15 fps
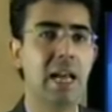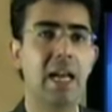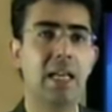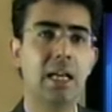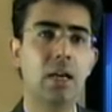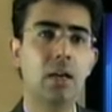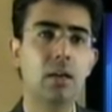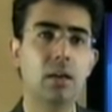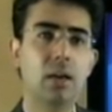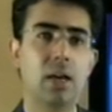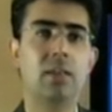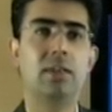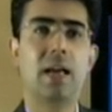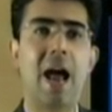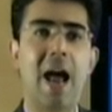data
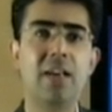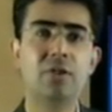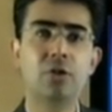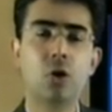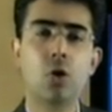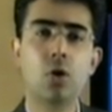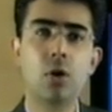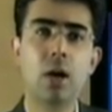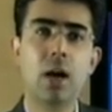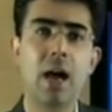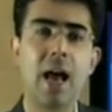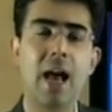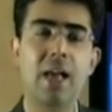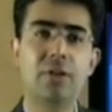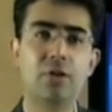is as good
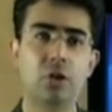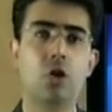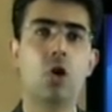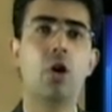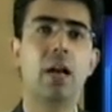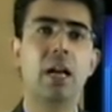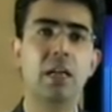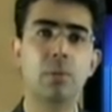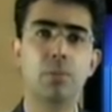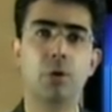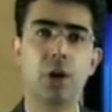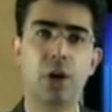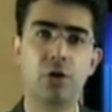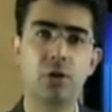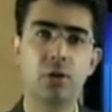as your
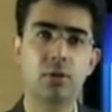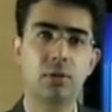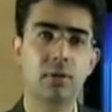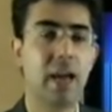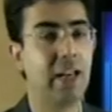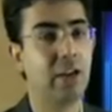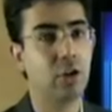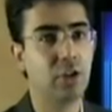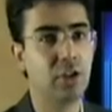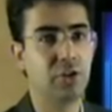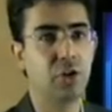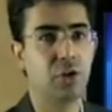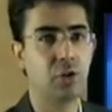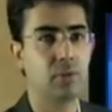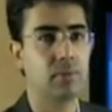interpretation and your
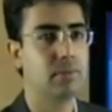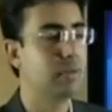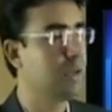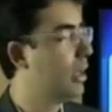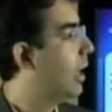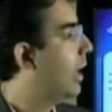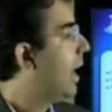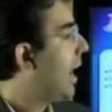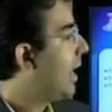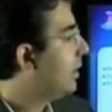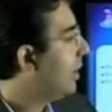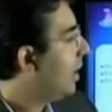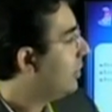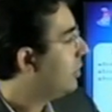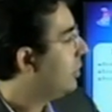decision. And
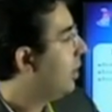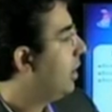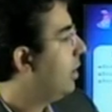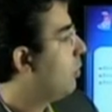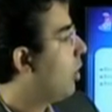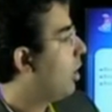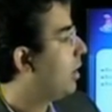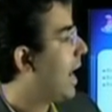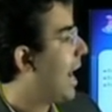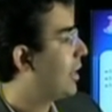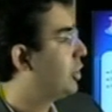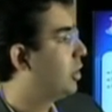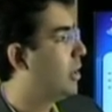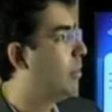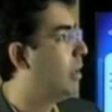that's really what
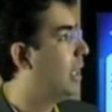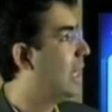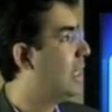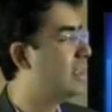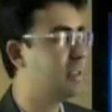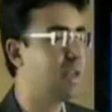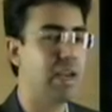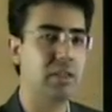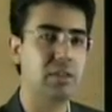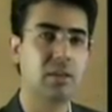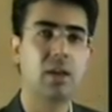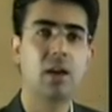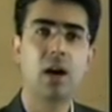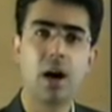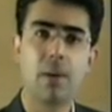actionable insights
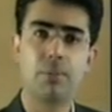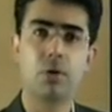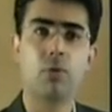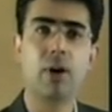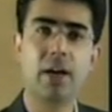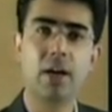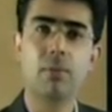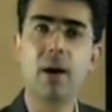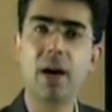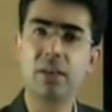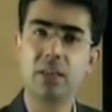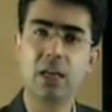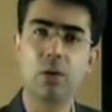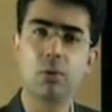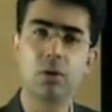are provided by
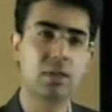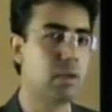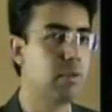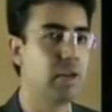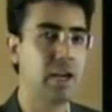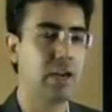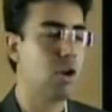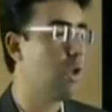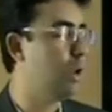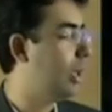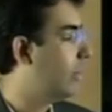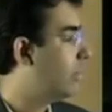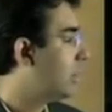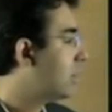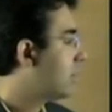SQL Server at all
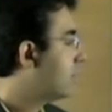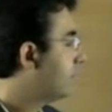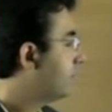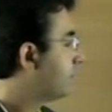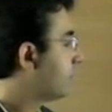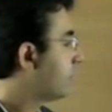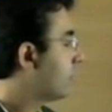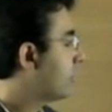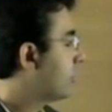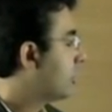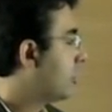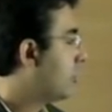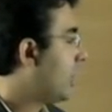levels. So